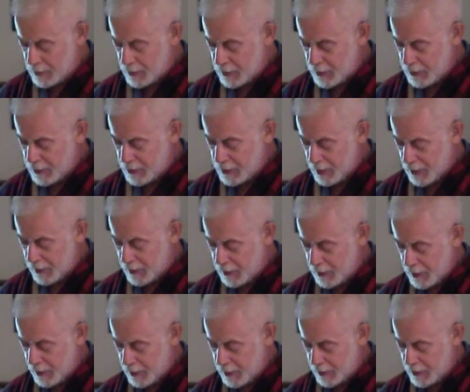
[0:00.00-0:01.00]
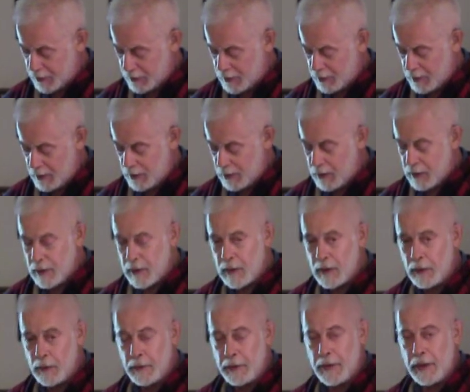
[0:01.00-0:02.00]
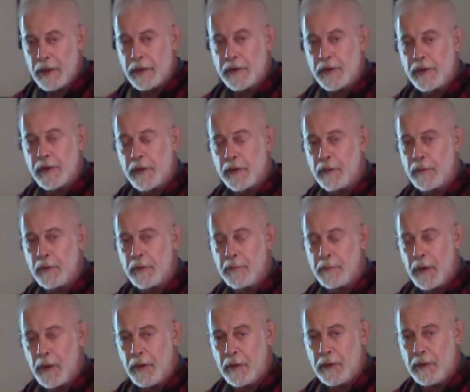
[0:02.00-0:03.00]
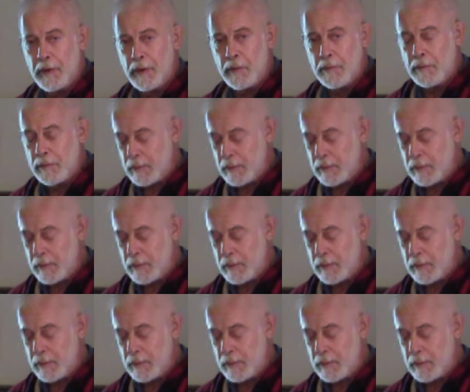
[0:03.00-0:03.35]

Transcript: she said yes, oh yes, she would marry him.